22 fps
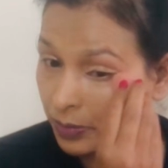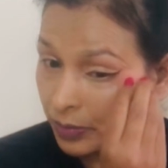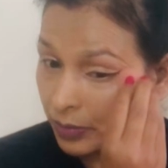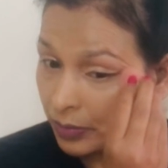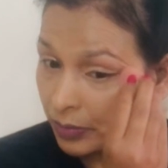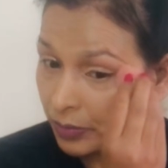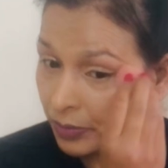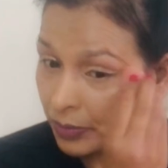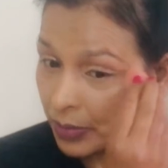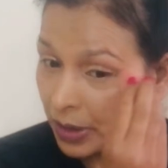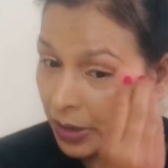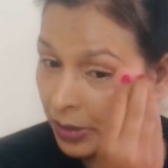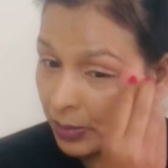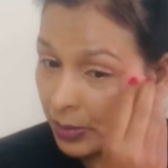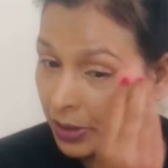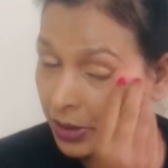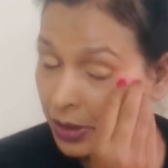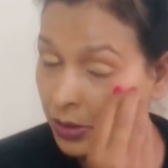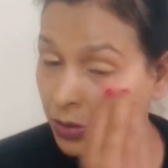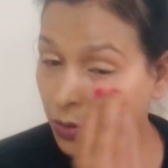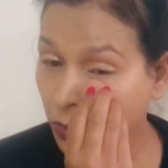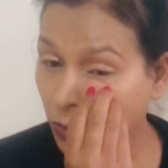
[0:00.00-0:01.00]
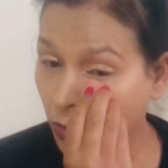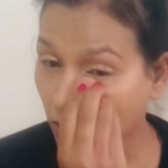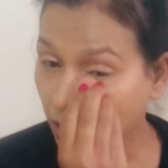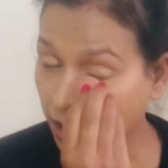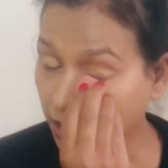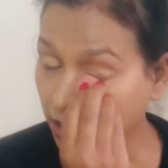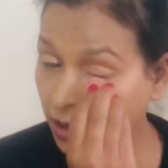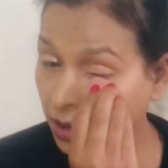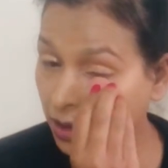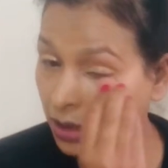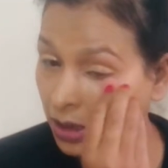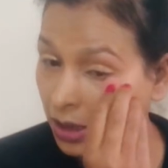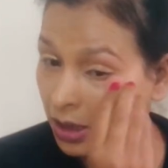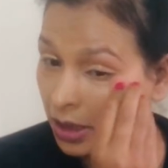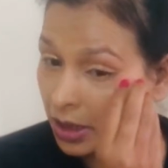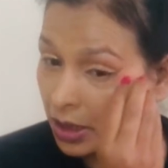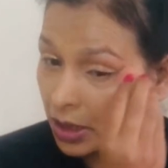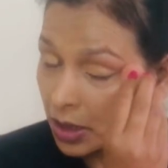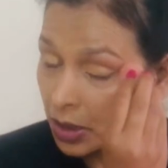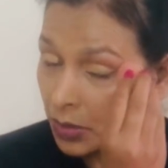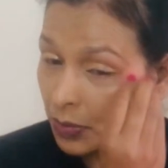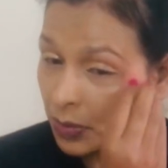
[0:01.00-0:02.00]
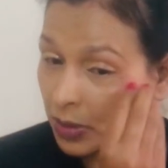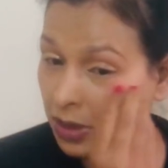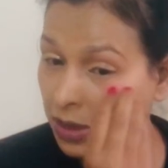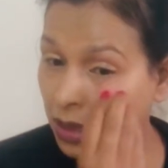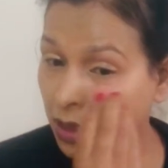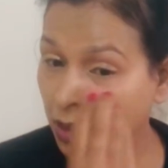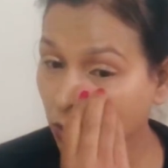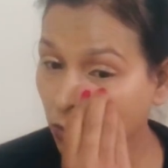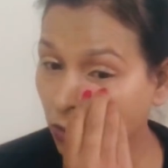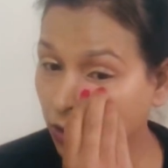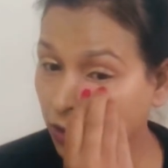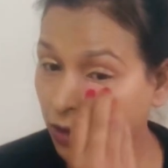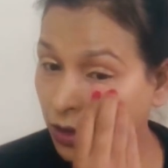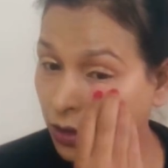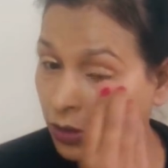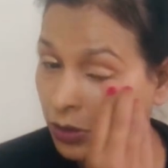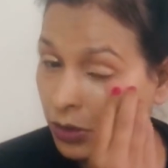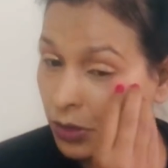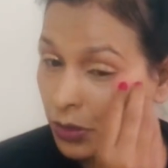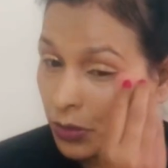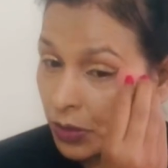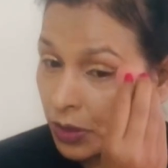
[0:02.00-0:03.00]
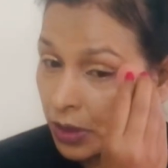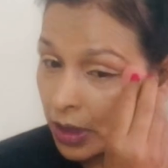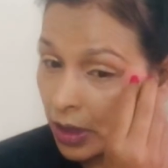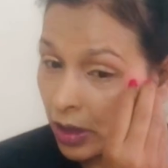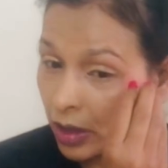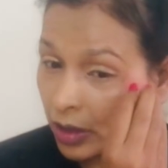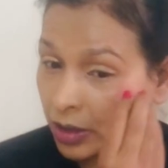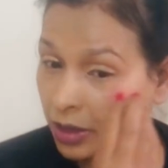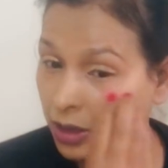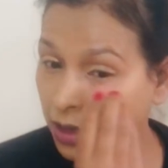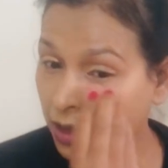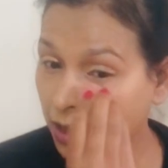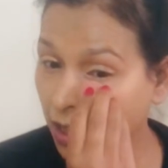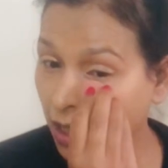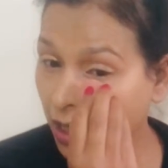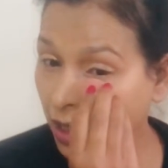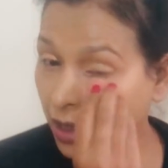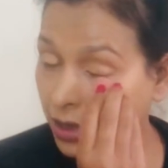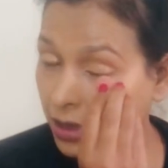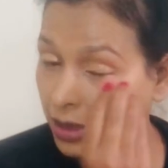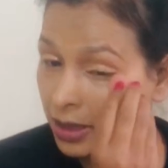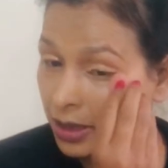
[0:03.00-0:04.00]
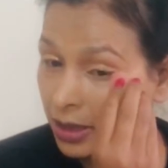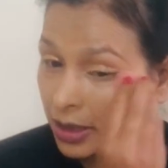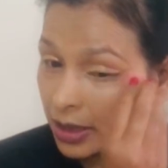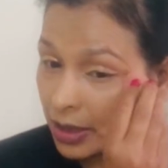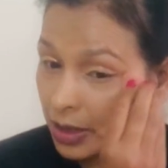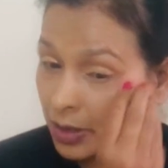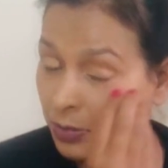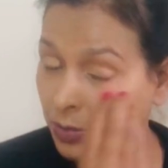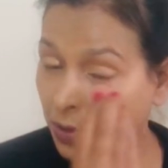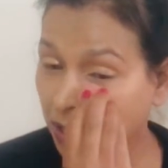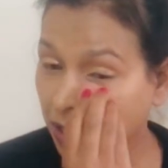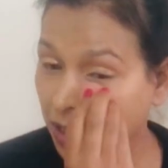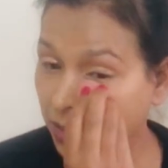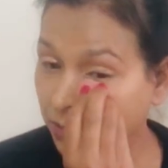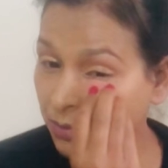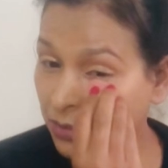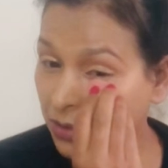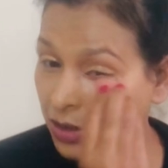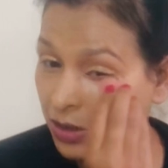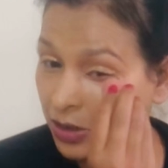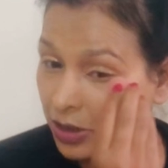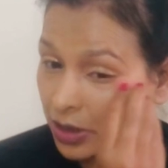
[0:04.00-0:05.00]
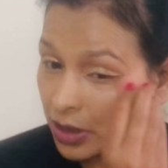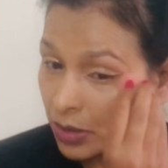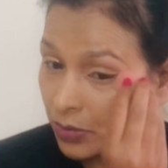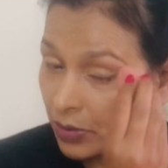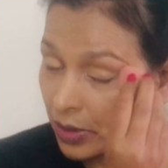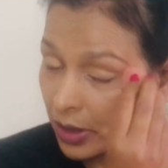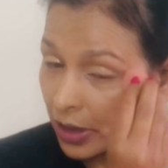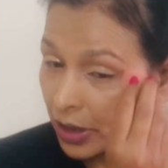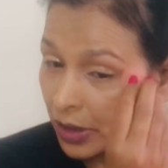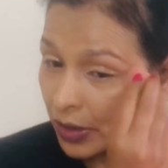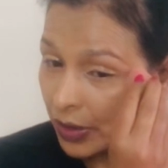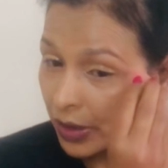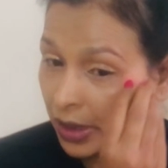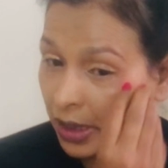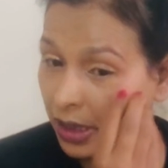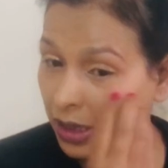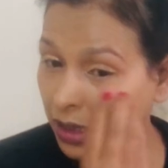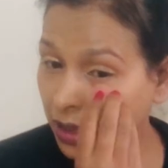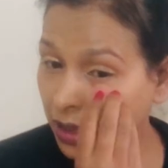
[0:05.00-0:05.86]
very dry, especially when you use under eyes, it became crisp very quickly.